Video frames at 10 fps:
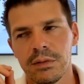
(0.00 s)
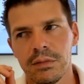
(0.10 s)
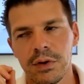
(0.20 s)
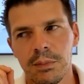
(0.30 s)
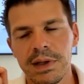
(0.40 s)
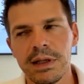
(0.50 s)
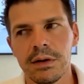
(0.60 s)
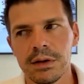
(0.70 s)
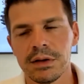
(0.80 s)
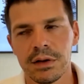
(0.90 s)

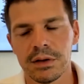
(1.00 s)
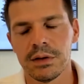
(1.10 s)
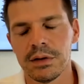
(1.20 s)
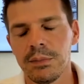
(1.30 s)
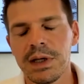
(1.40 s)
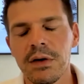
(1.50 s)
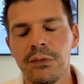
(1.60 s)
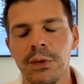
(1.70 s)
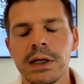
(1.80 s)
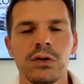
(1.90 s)
bigger
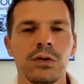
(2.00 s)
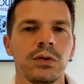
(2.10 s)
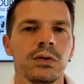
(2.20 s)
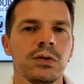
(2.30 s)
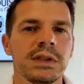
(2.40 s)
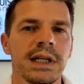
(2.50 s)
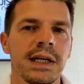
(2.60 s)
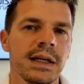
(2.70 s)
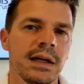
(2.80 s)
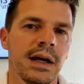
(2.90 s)
thing to
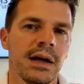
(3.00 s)
take